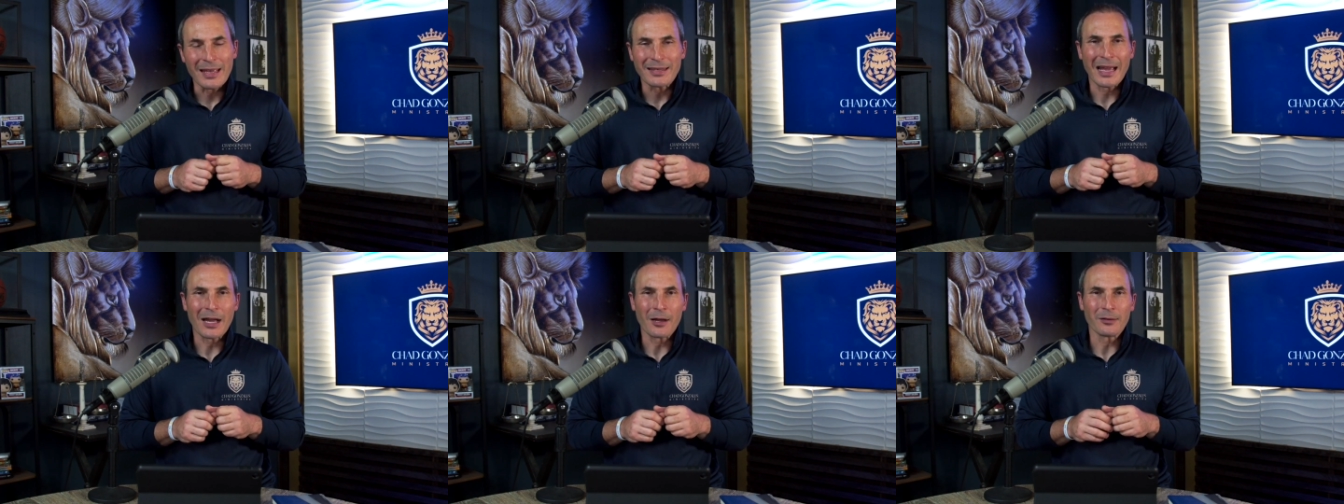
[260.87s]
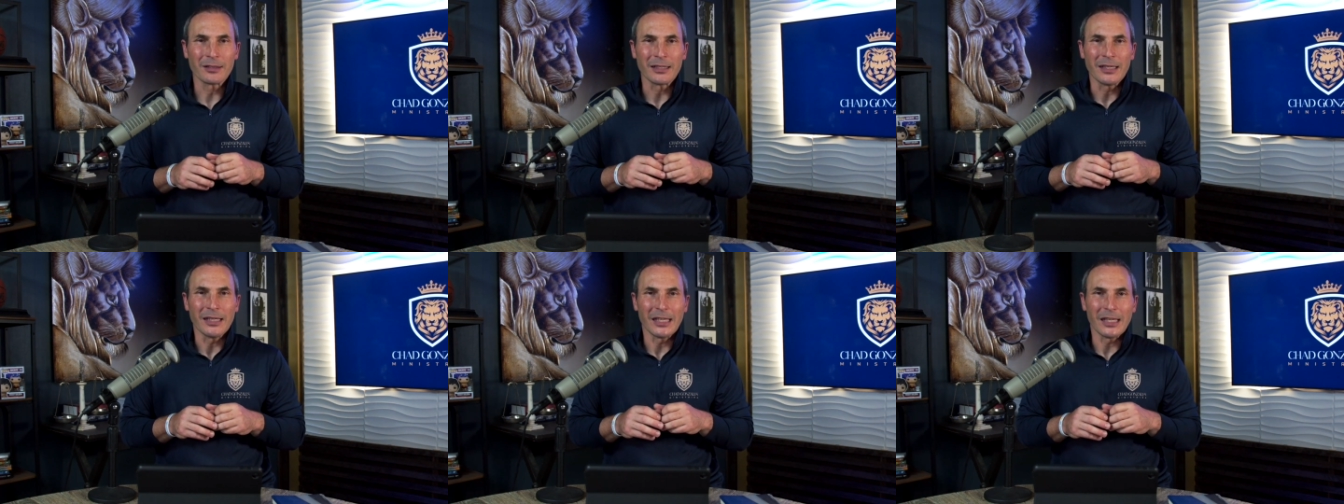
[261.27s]
Now,
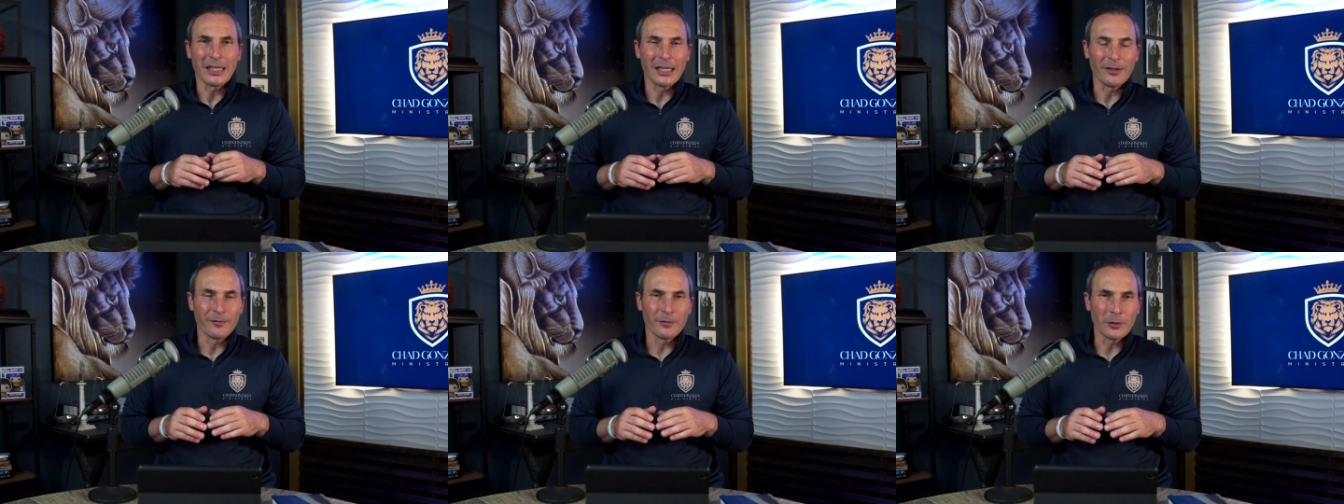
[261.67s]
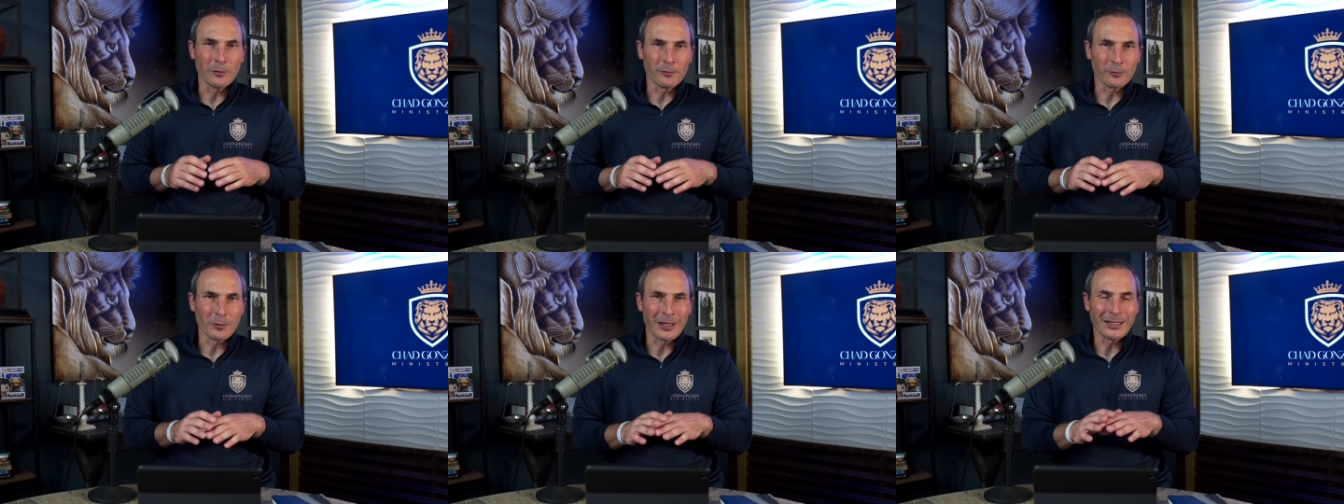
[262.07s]
if
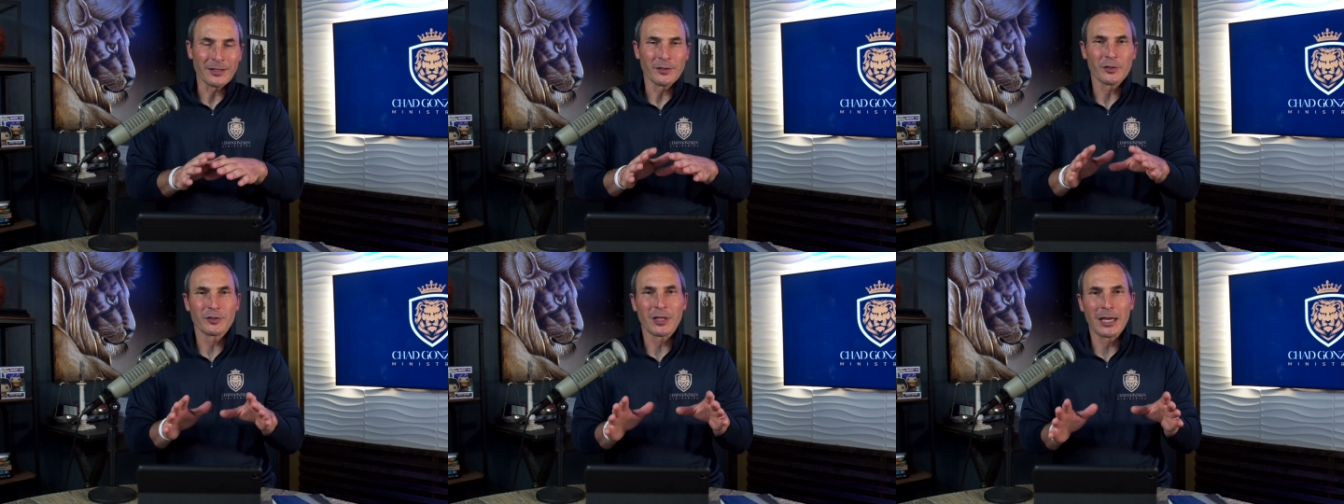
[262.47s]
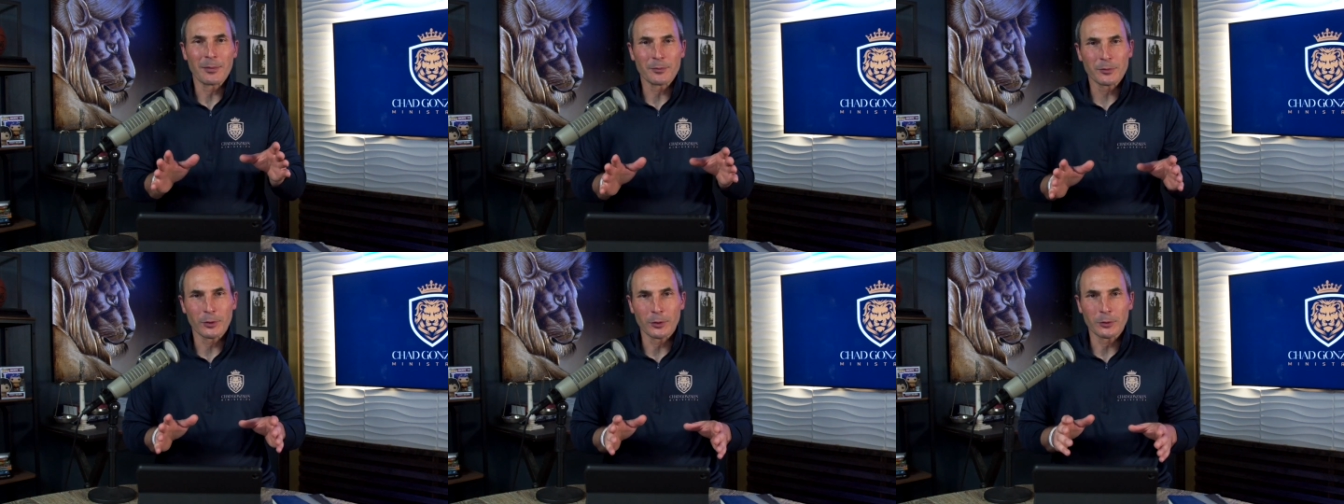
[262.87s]
you've run in the same
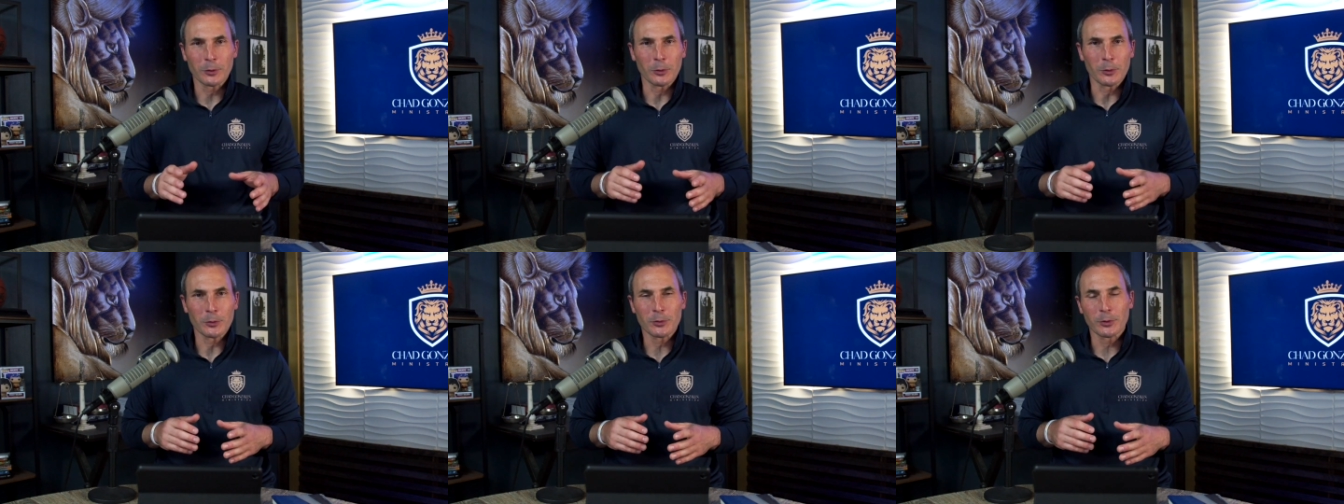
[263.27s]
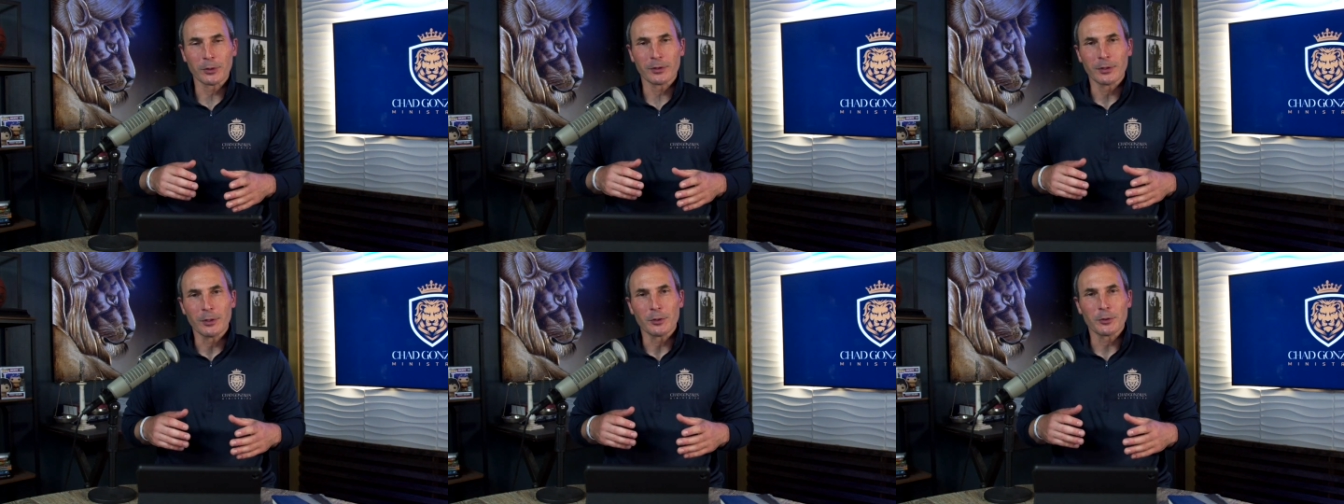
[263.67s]
circles
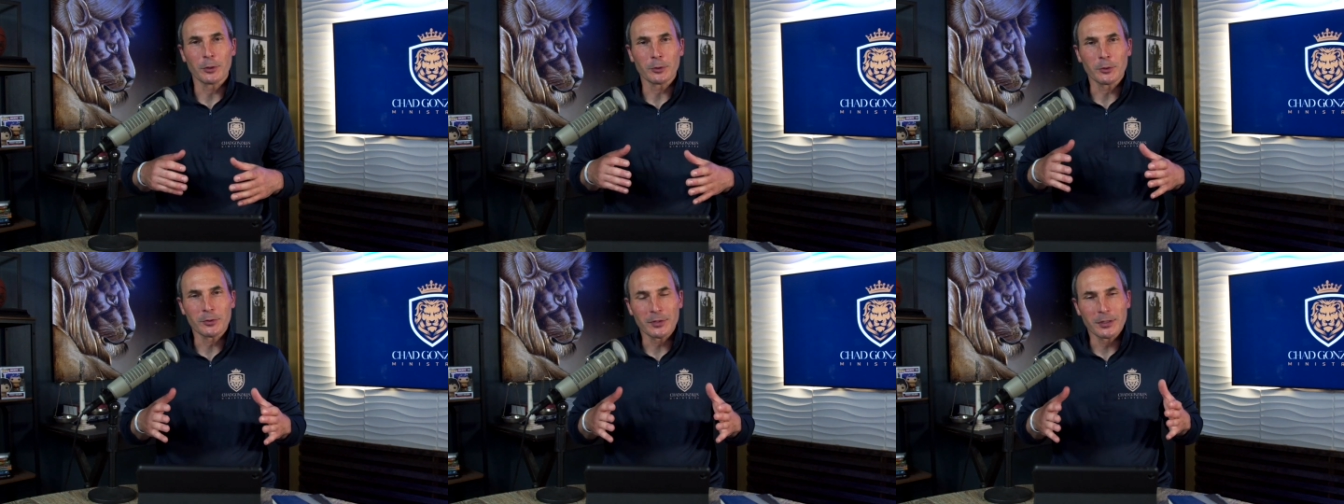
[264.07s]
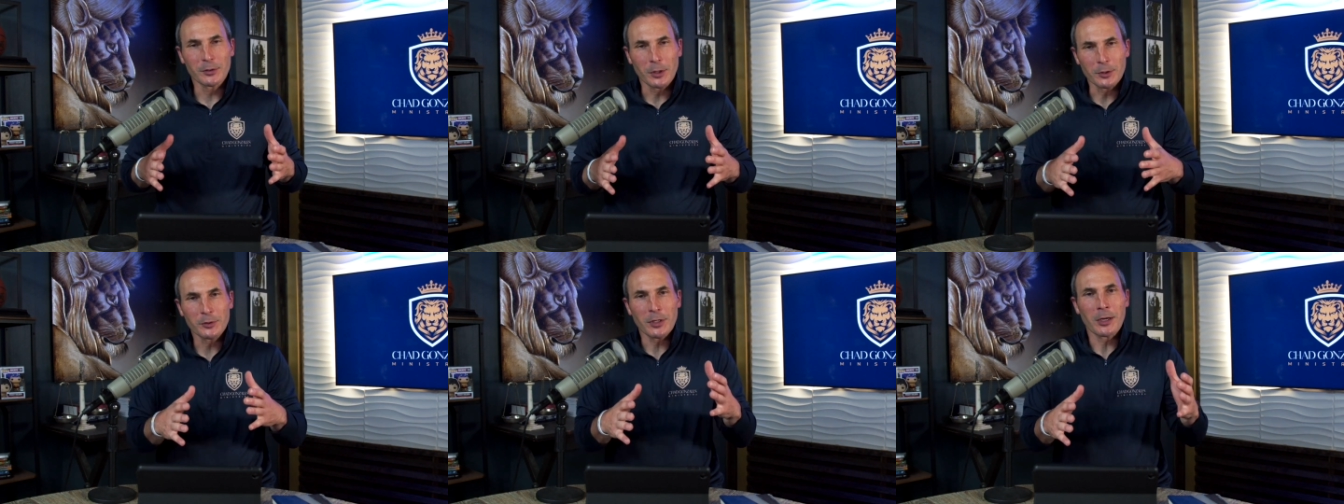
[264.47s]
or circles that
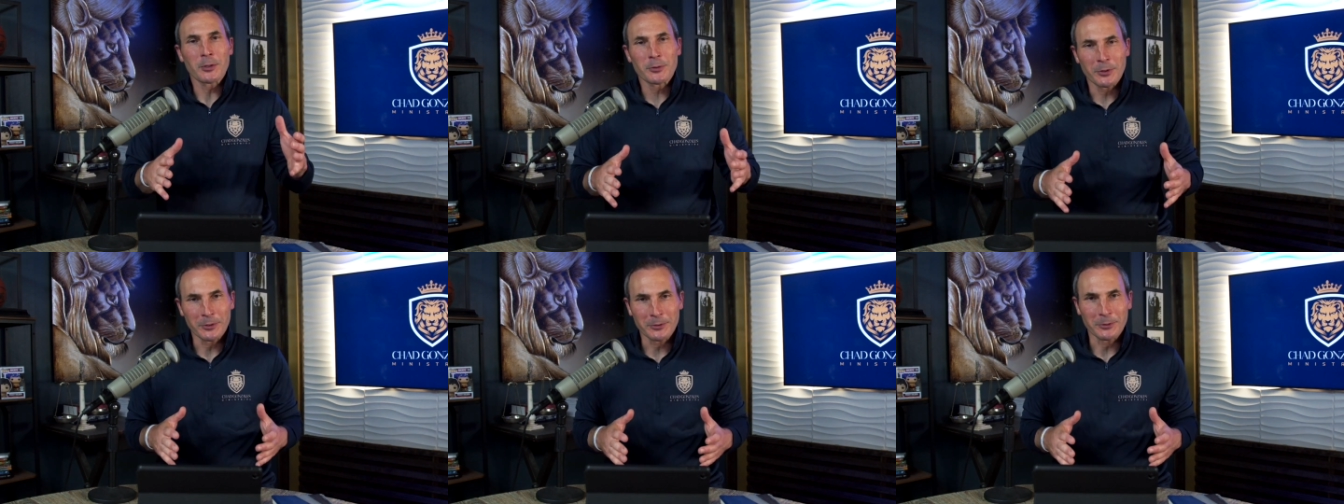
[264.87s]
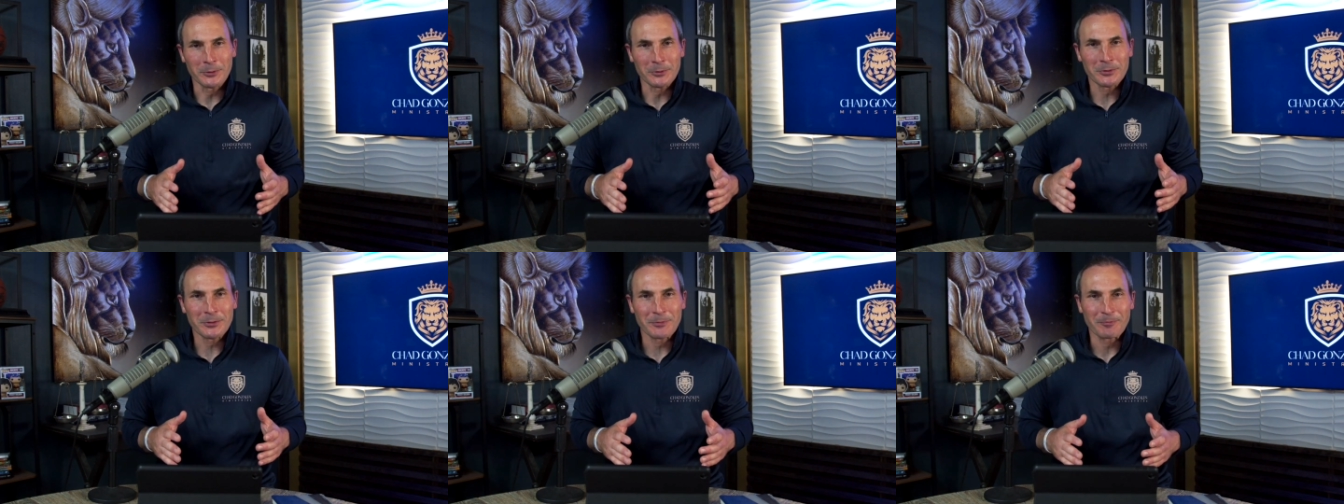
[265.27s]
touch our
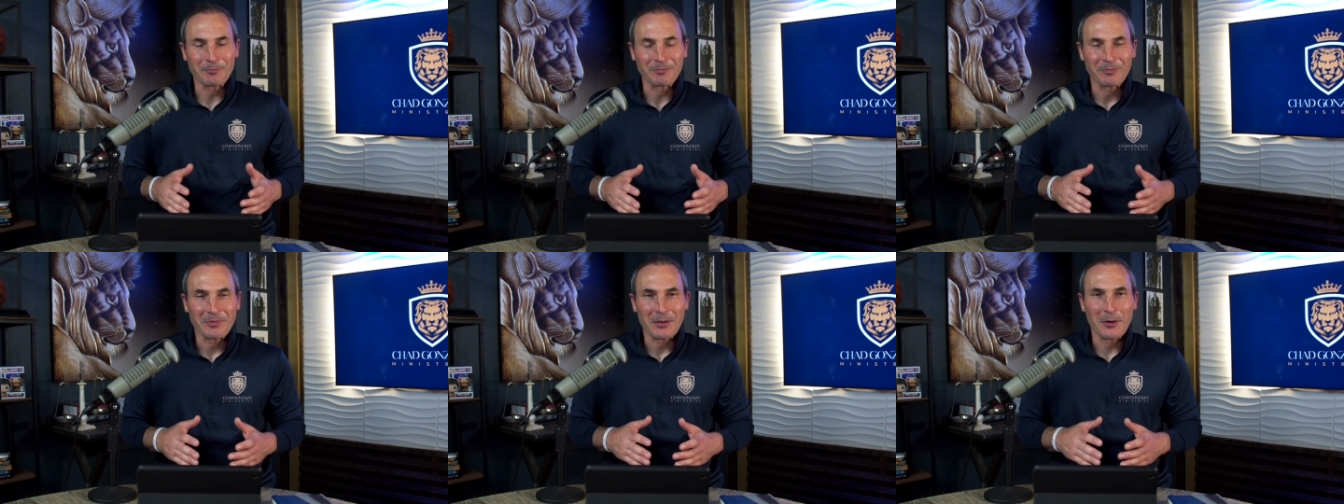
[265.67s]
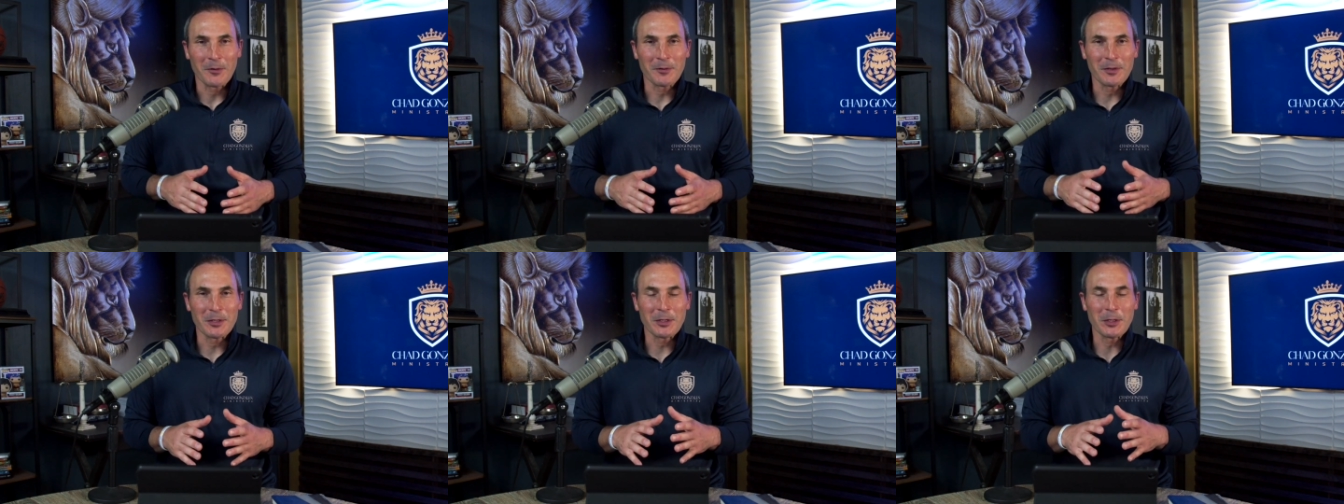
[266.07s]
circles over the